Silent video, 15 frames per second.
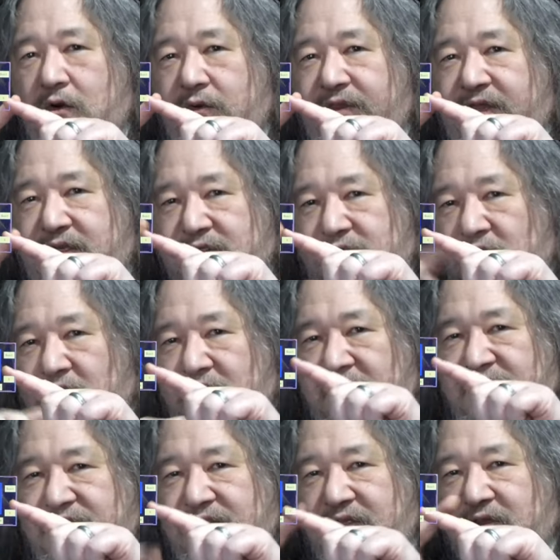that as long long
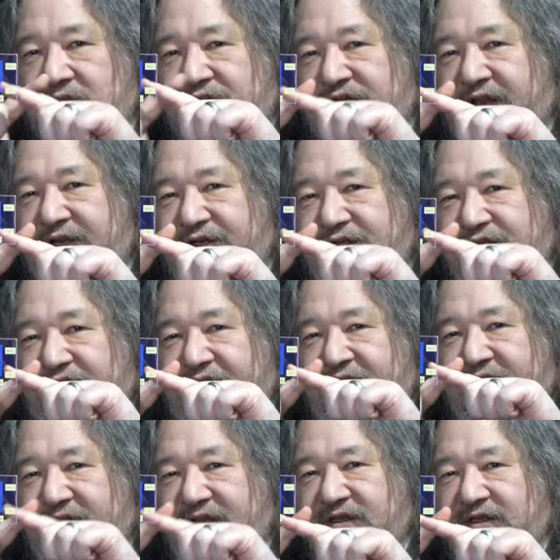as the changes
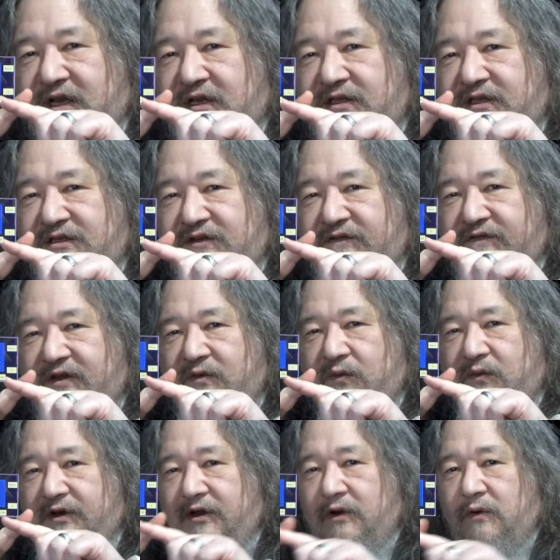fit inside this event
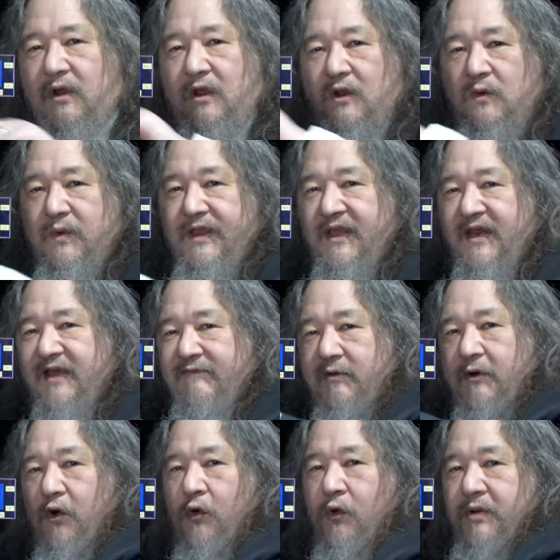window, we can have a
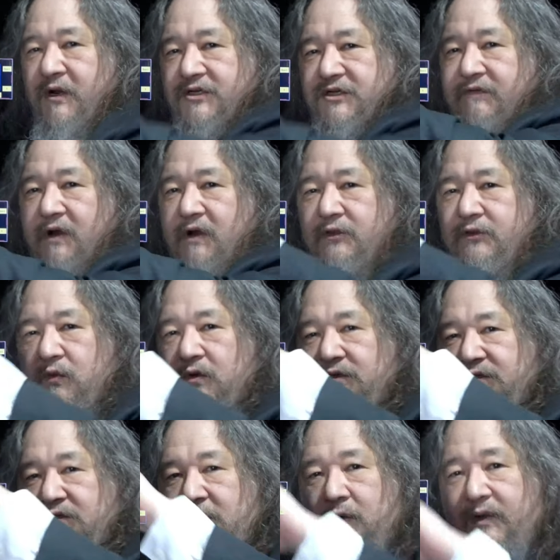whole bunch of other
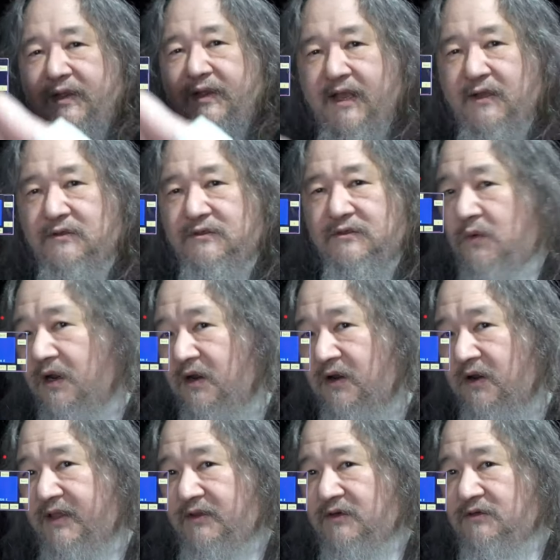ones going elsewhere,
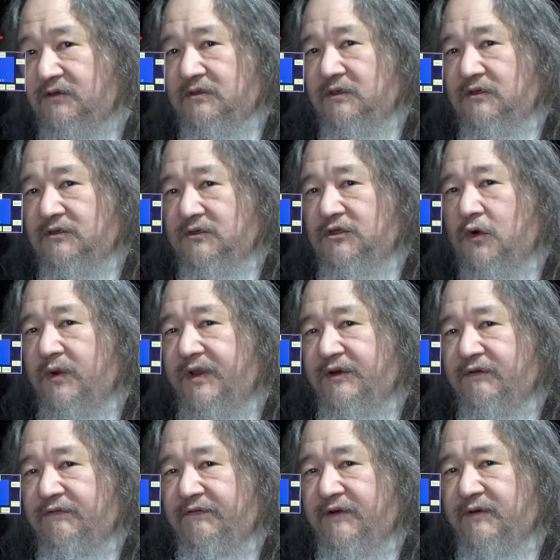and there's there's no
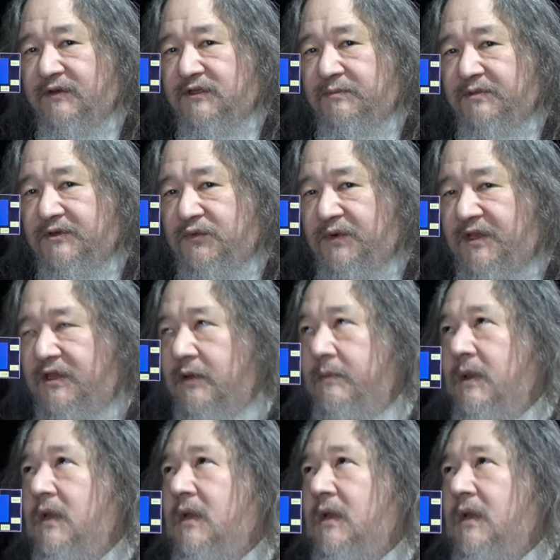interference between them